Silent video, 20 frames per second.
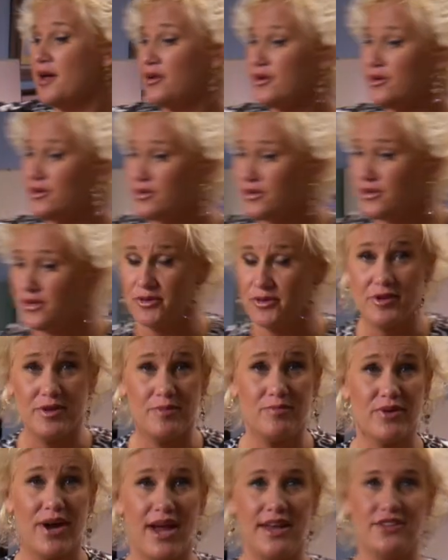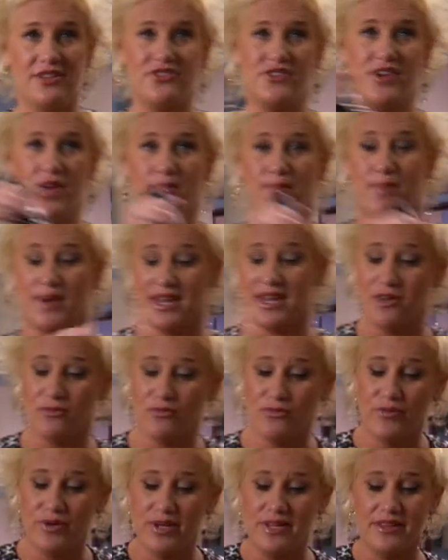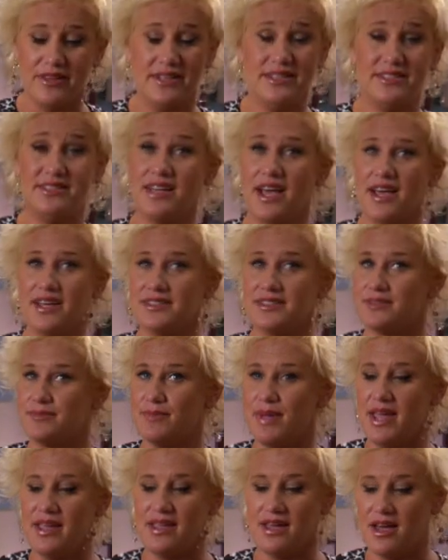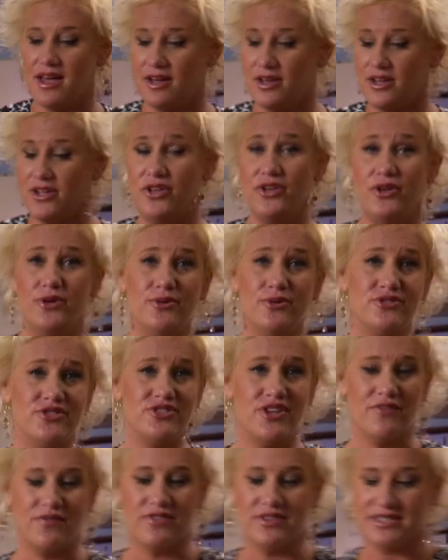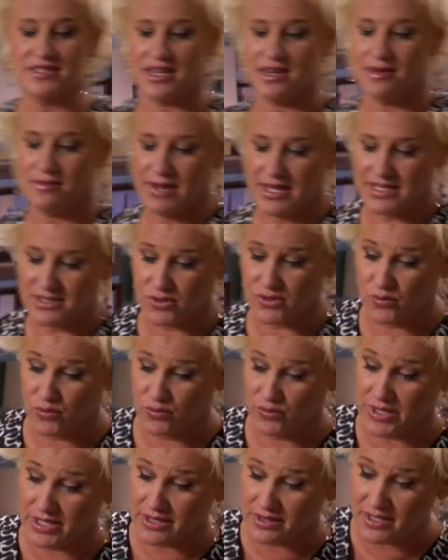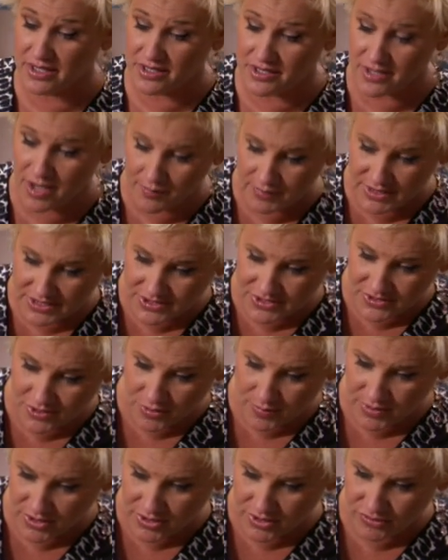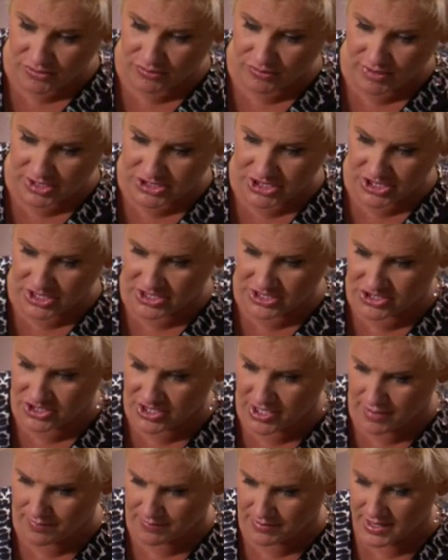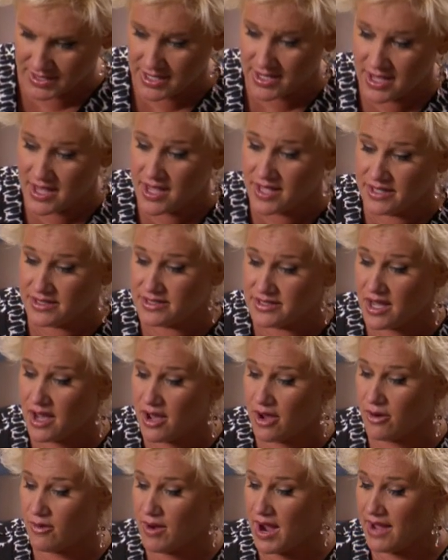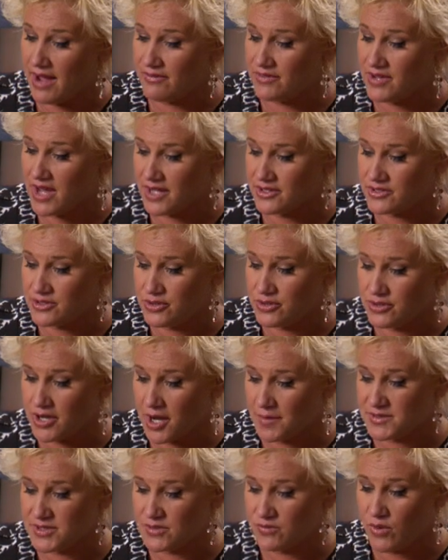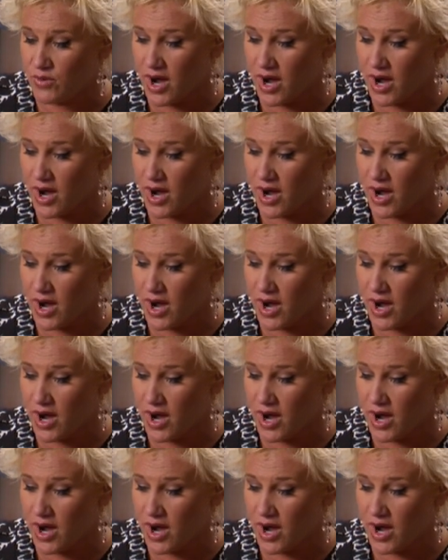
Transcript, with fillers: Who knew you could brine a chip? But it really does make a huge difference, and it makes a really yummy, super crunchy chip. So I've got two cups of